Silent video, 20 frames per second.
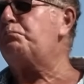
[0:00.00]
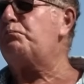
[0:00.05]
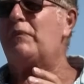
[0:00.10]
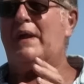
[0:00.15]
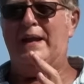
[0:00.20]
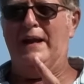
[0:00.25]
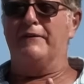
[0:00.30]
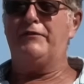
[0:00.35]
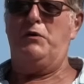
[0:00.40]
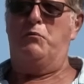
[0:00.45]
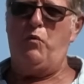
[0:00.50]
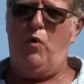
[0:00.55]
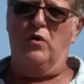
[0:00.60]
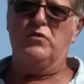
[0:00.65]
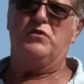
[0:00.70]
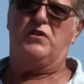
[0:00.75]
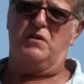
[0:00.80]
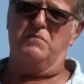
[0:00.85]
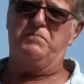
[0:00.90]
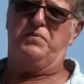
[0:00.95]
And having one
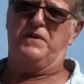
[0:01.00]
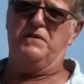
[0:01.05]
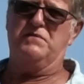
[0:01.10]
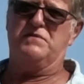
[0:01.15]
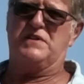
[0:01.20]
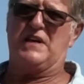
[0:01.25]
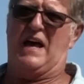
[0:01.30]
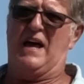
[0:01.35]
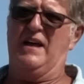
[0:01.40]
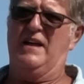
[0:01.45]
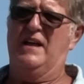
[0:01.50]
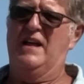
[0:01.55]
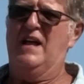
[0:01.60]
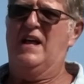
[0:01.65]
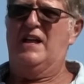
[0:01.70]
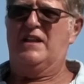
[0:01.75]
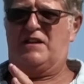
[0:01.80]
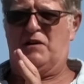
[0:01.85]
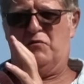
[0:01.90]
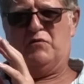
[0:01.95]
computer
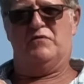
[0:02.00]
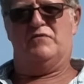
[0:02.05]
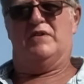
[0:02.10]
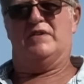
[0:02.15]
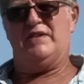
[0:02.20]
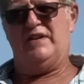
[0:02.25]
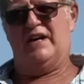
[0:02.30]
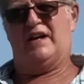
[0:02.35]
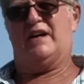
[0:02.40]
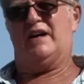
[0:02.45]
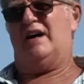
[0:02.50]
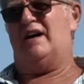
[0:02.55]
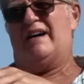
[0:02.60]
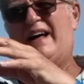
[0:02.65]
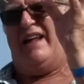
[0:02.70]
that will run your car